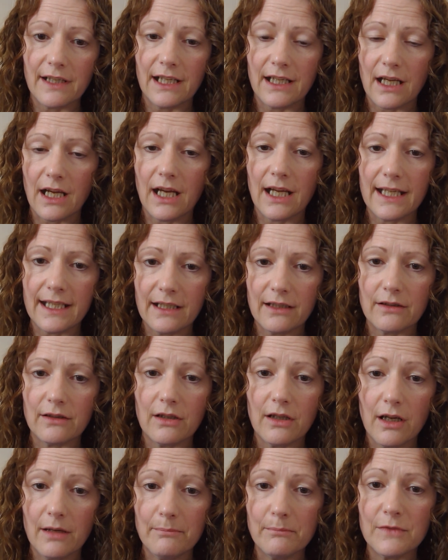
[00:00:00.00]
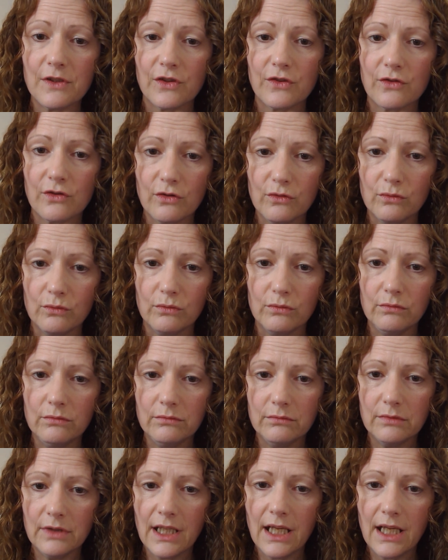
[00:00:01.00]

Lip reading: and I had come to school,